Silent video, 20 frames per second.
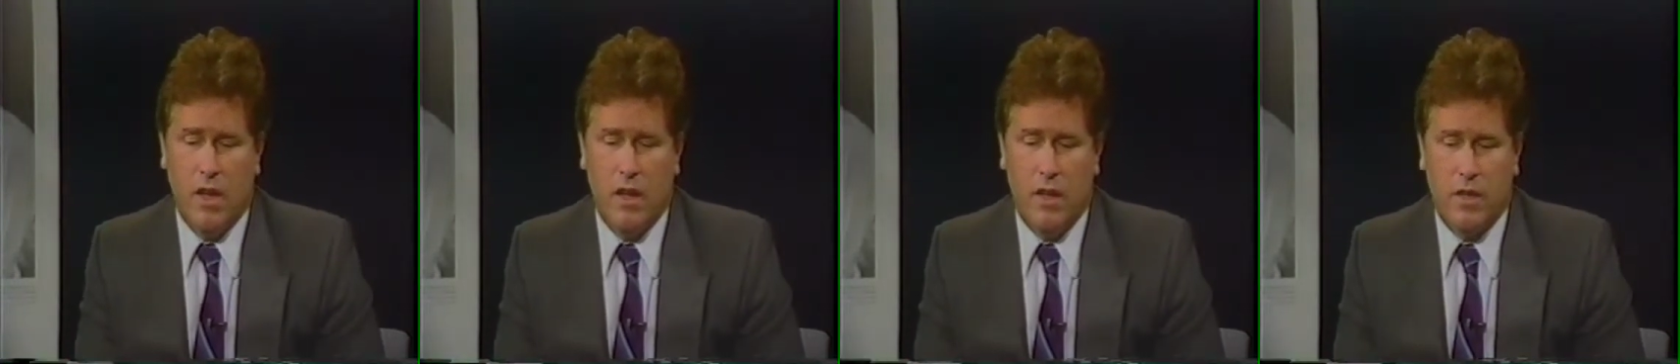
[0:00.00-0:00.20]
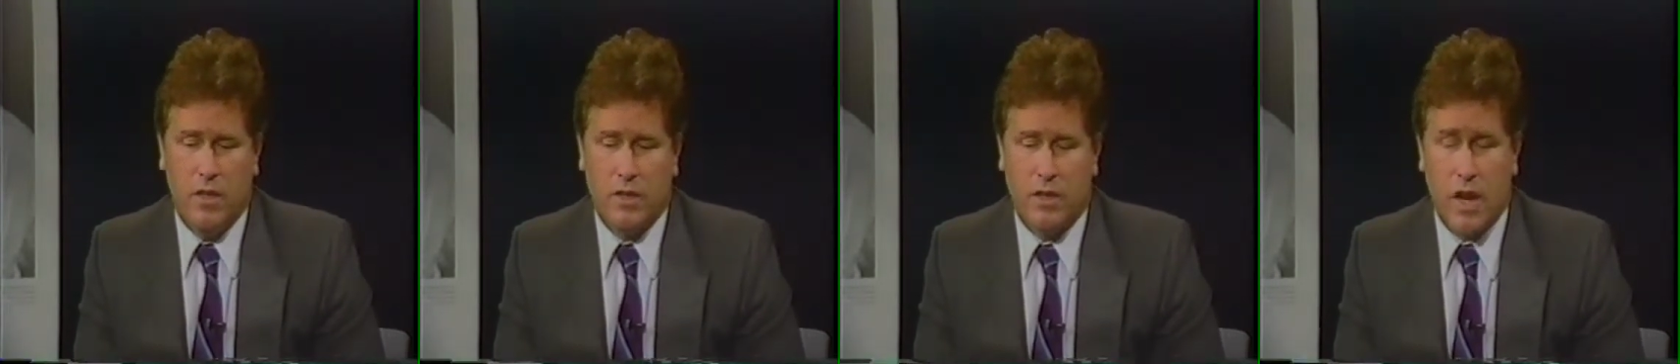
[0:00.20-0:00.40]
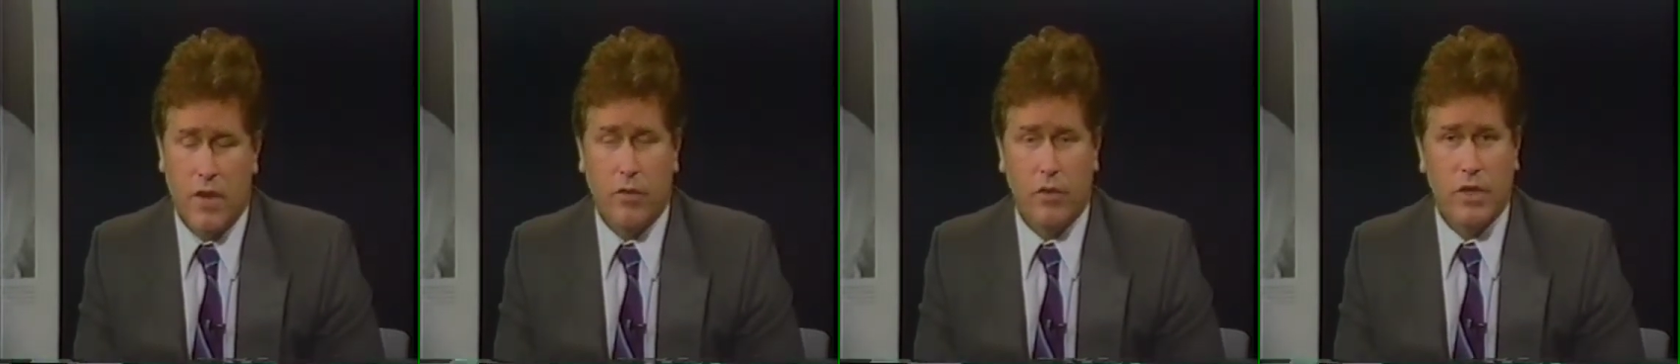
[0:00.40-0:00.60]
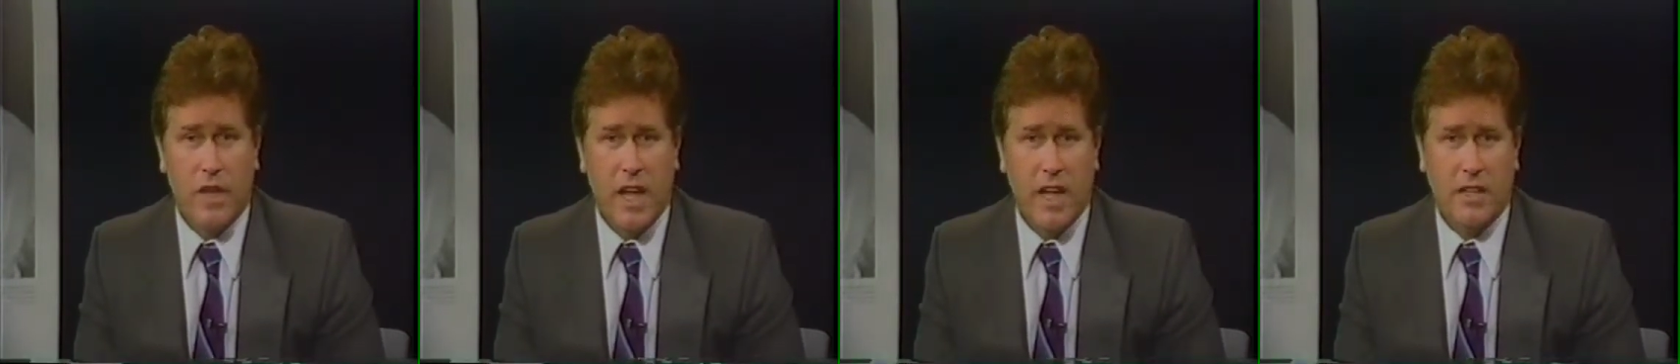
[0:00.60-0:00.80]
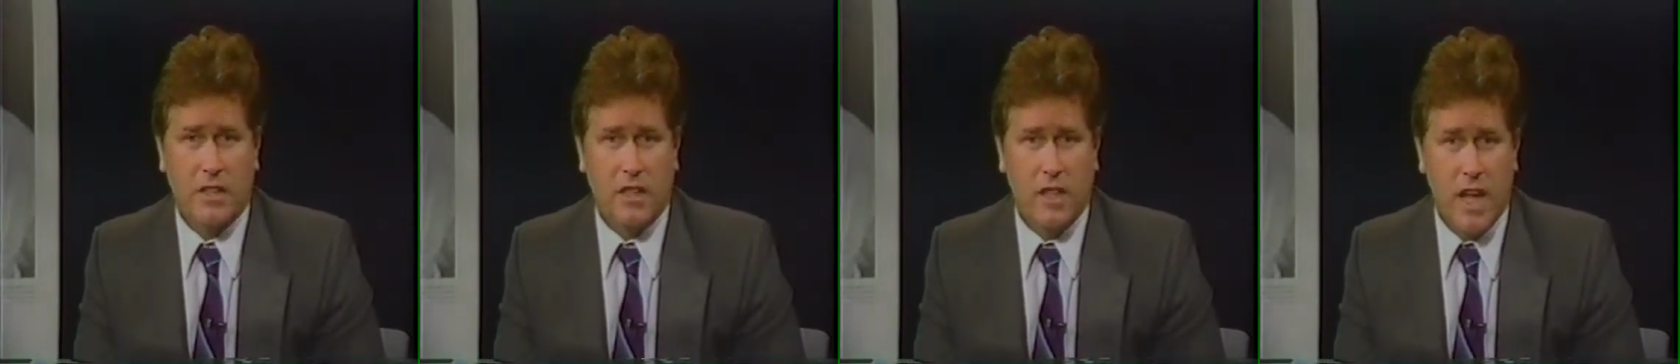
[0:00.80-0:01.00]
Several
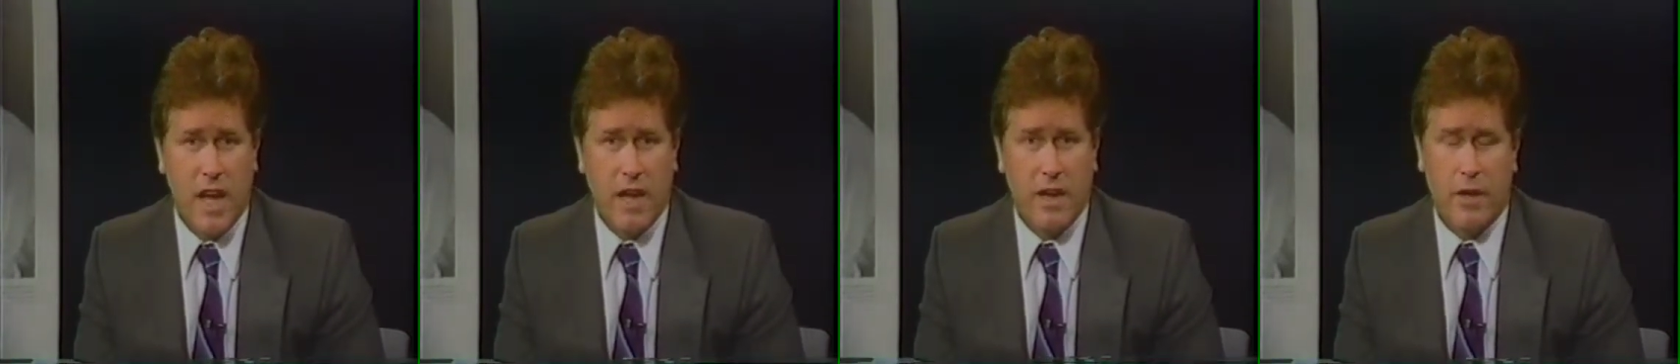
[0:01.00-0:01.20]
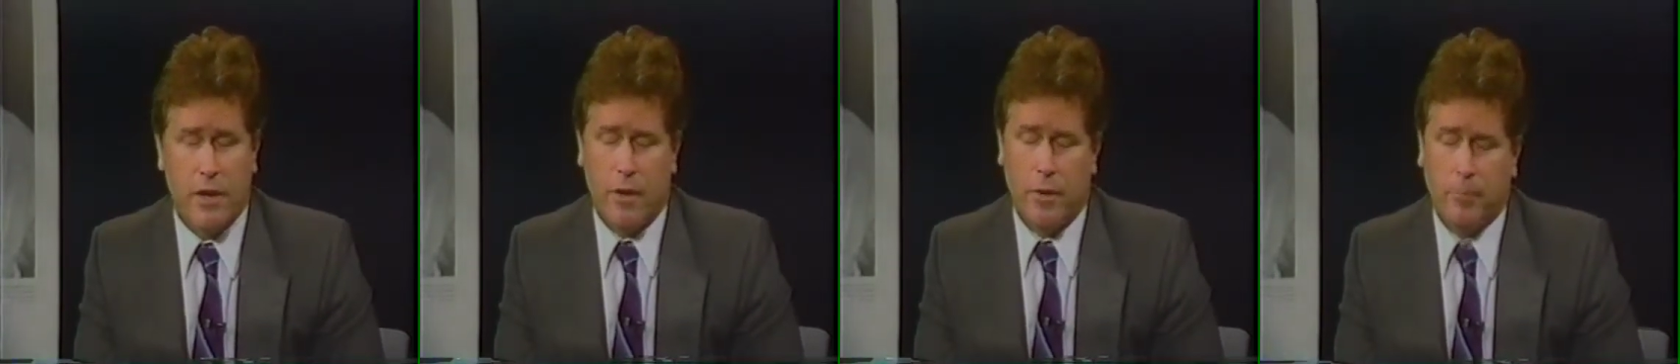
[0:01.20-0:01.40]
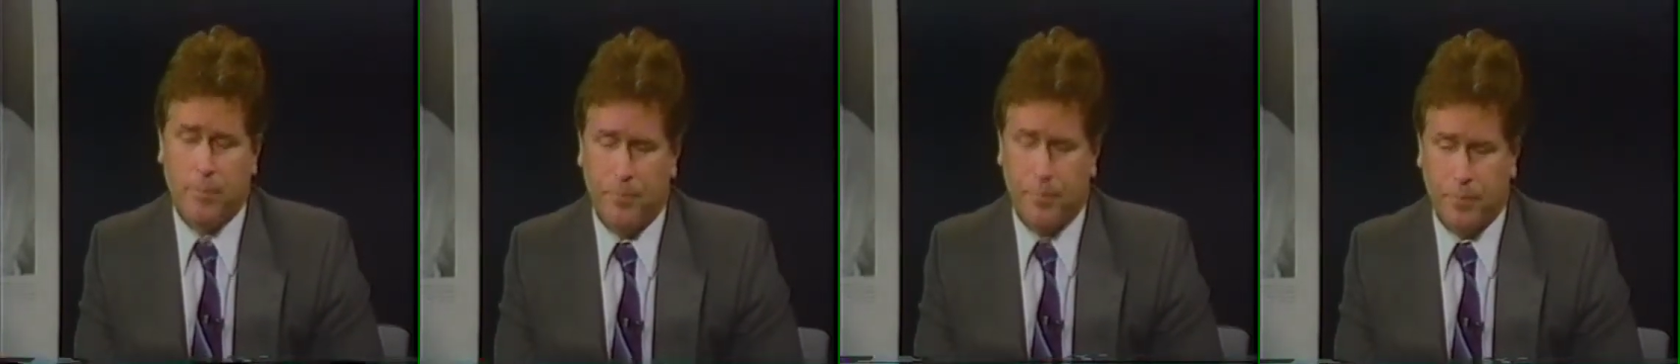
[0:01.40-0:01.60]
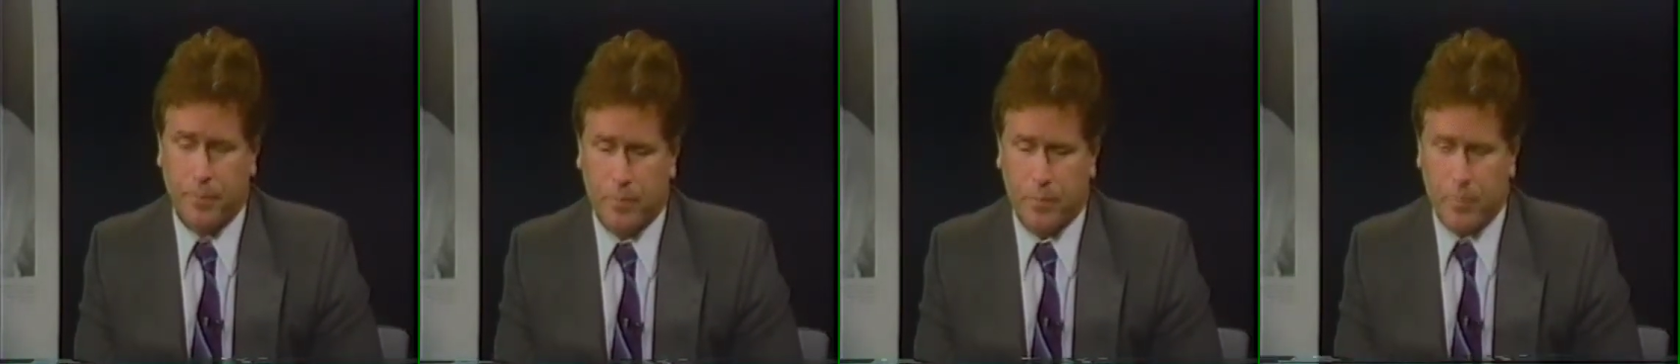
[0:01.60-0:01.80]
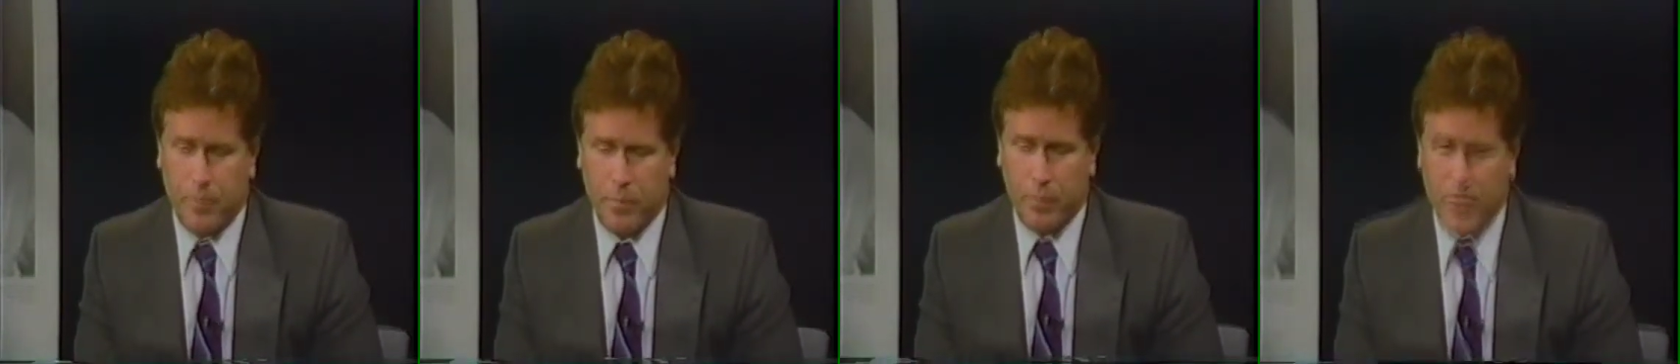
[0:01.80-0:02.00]
days later,
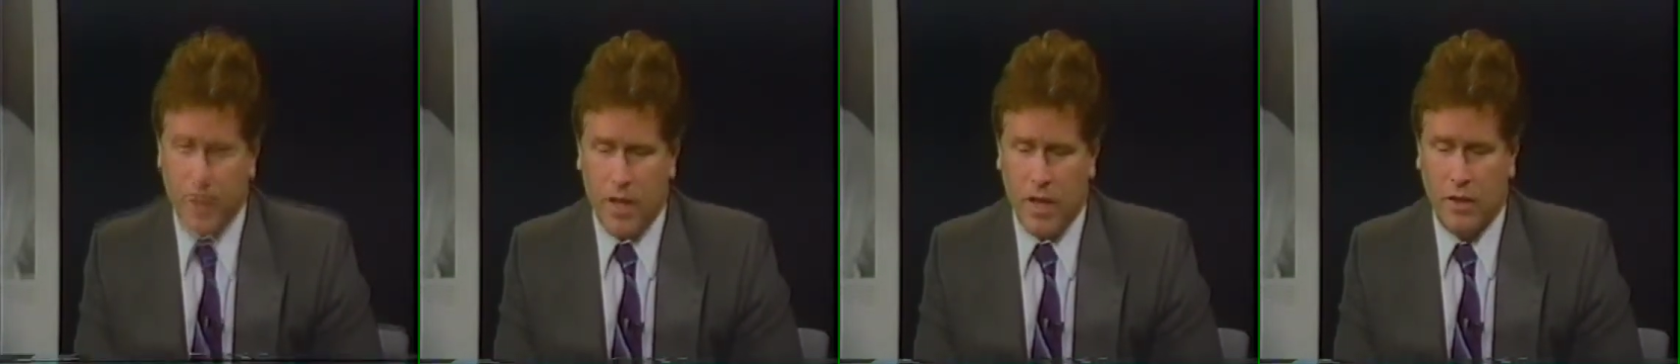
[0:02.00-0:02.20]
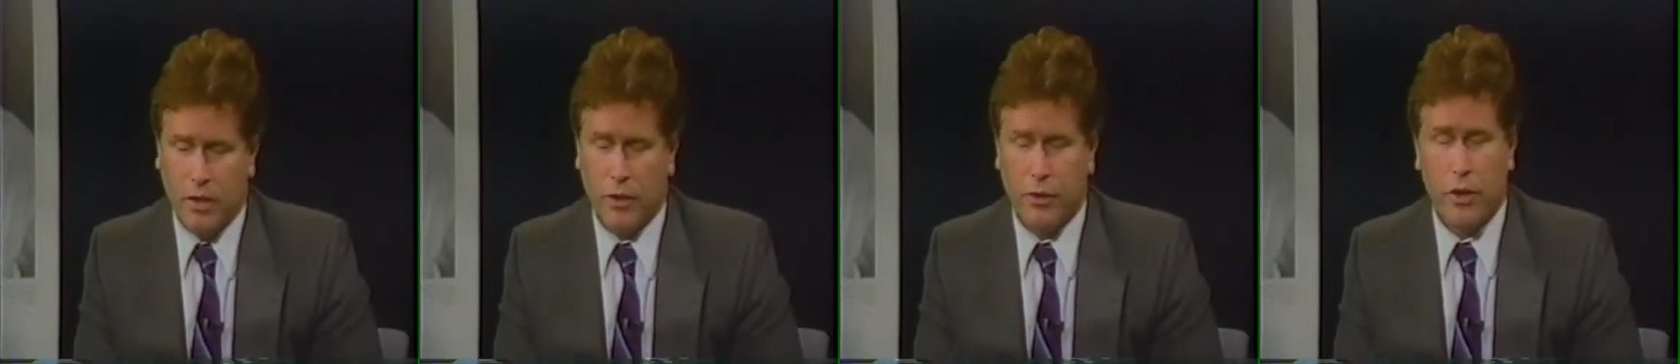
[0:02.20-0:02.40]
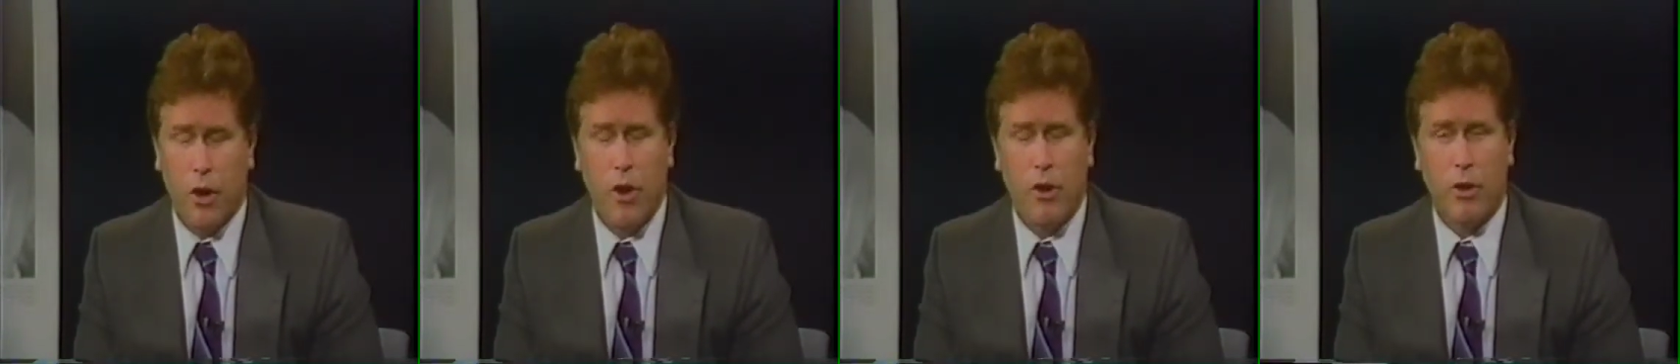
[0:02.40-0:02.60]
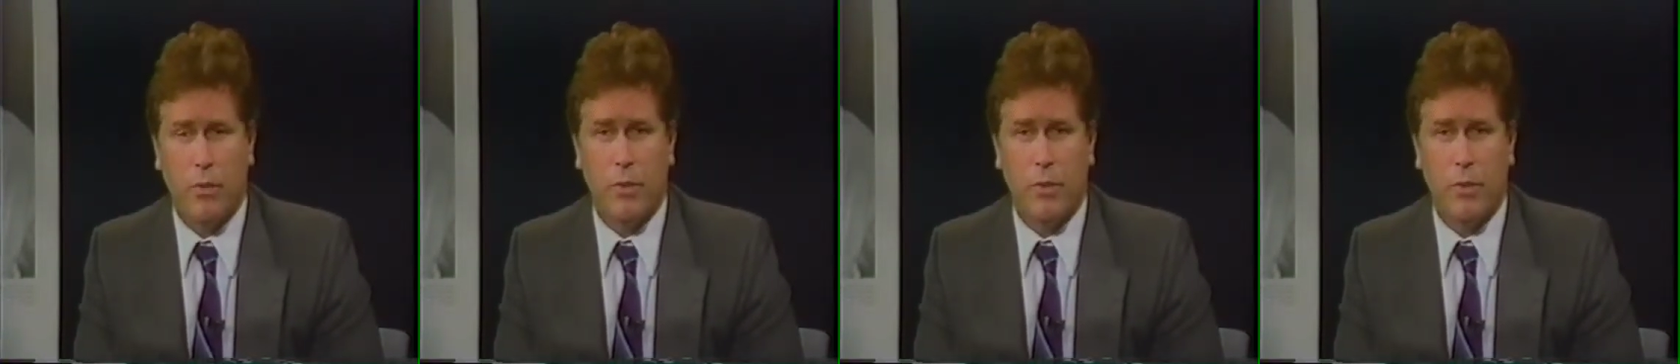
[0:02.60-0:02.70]
Latona